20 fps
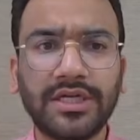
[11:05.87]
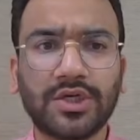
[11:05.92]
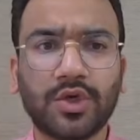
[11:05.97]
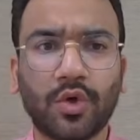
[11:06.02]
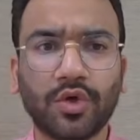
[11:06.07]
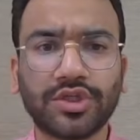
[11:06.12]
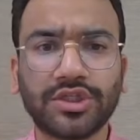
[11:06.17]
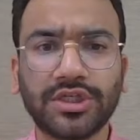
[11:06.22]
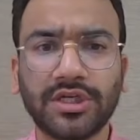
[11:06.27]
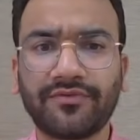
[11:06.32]

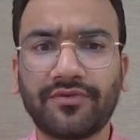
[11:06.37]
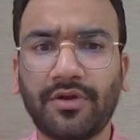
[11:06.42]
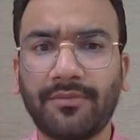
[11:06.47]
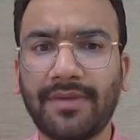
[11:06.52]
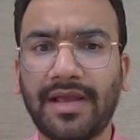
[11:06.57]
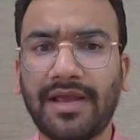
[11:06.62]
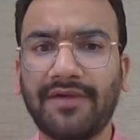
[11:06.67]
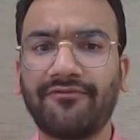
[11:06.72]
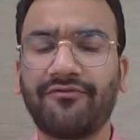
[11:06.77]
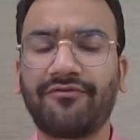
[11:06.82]
question from
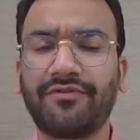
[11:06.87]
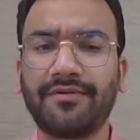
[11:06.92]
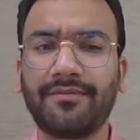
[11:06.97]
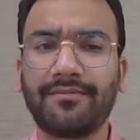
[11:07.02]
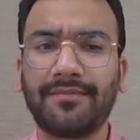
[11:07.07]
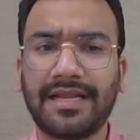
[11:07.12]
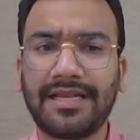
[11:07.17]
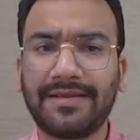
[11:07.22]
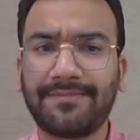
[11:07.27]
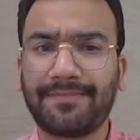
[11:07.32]

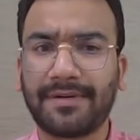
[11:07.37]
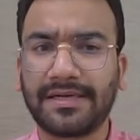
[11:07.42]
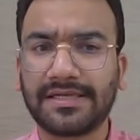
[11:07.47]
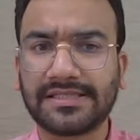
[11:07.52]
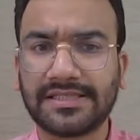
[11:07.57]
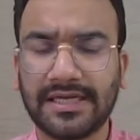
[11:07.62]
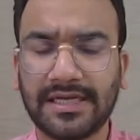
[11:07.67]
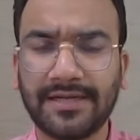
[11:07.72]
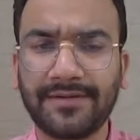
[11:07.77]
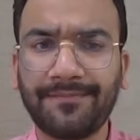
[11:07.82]
many
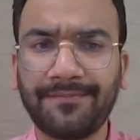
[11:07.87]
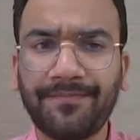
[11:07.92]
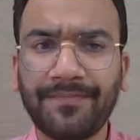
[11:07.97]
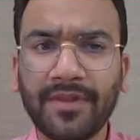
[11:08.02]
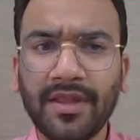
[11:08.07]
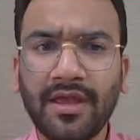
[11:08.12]
person